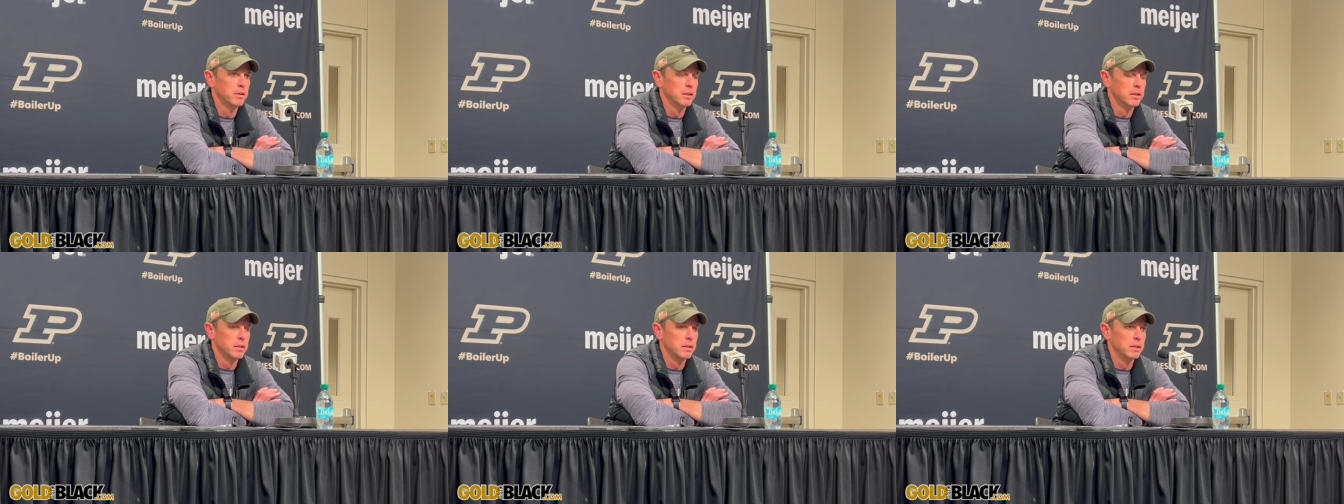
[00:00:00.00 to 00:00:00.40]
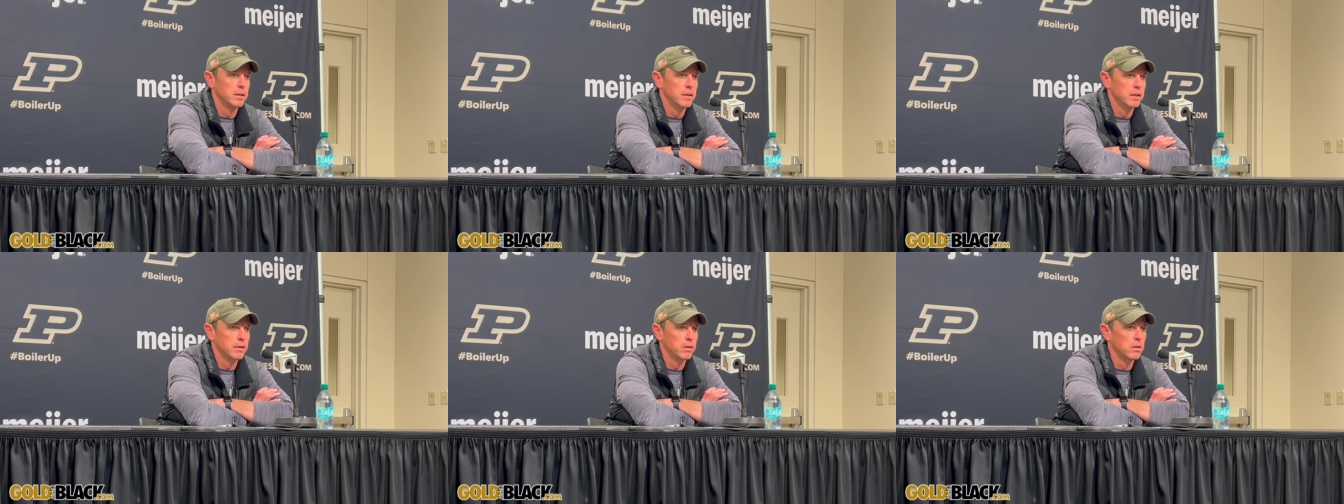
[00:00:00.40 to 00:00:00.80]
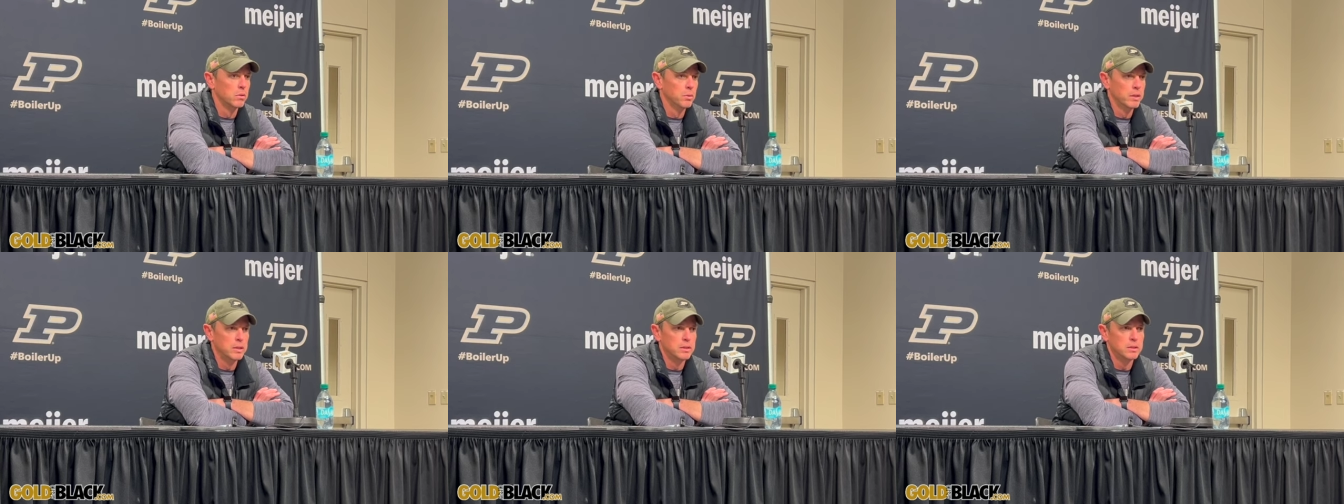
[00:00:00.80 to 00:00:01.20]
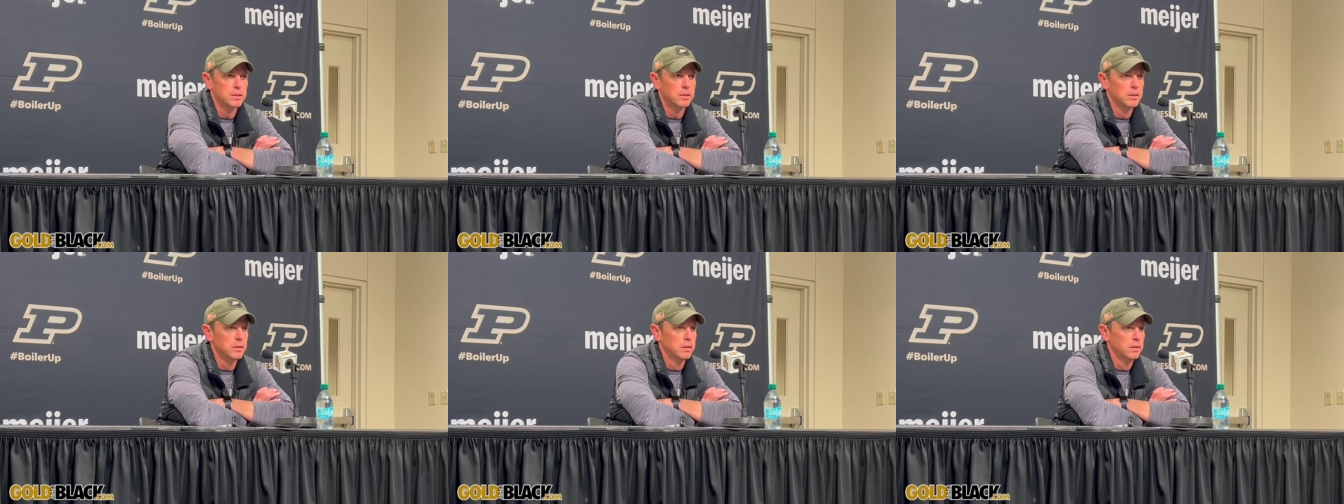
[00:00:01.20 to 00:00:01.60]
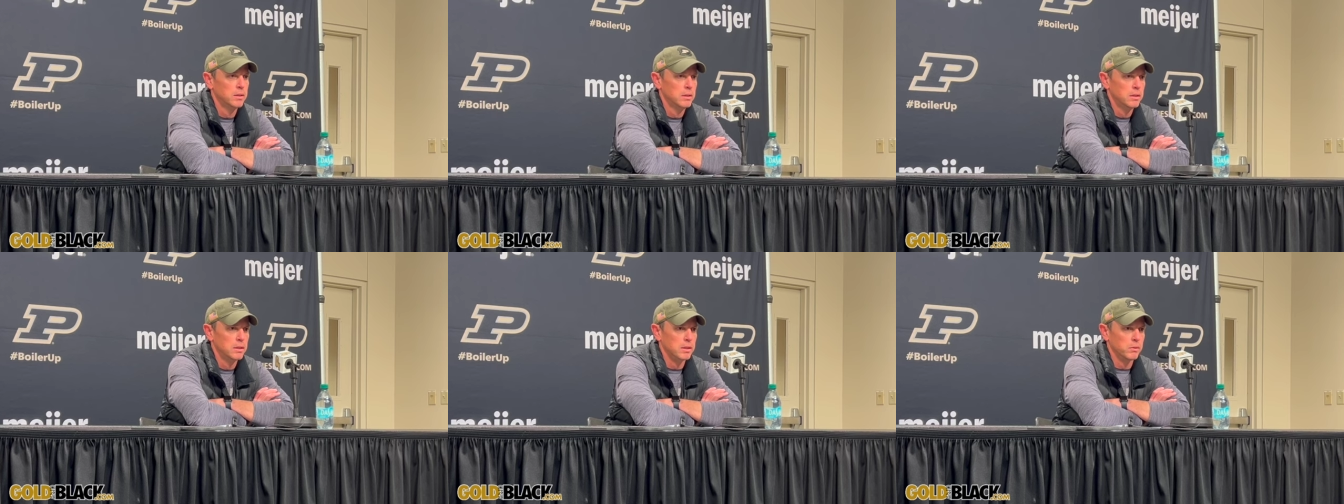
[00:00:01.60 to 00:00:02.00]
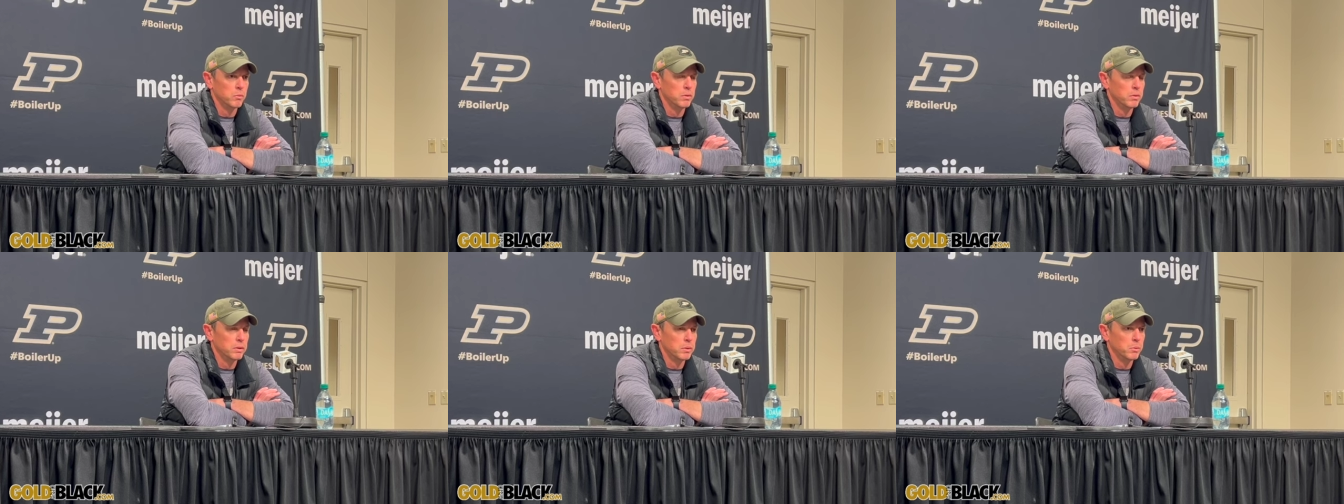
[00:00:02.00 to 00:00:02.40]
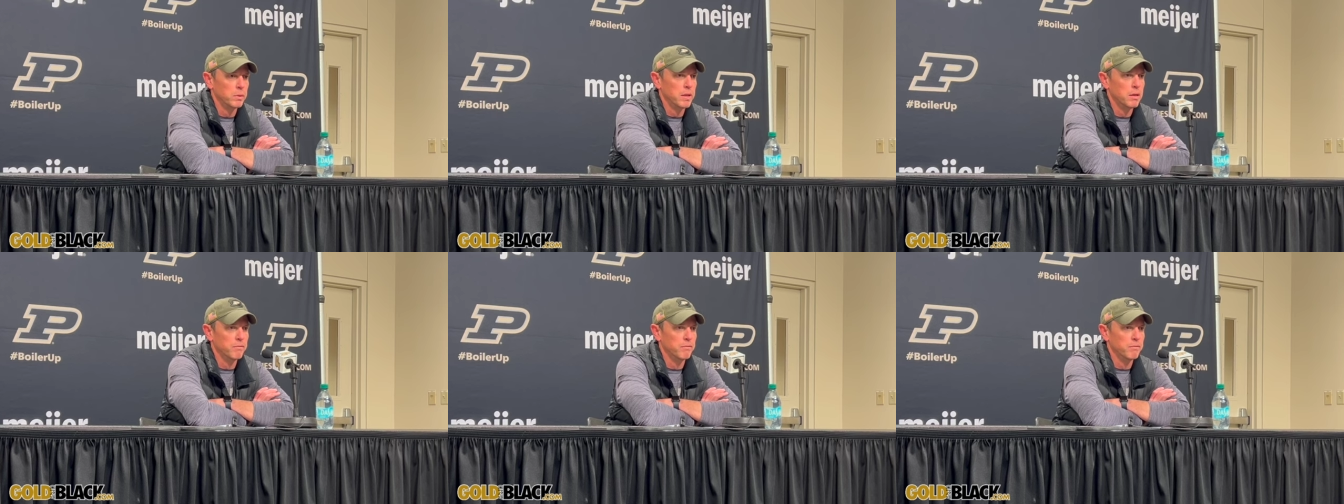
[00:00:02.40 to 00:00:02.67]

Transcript: I think always we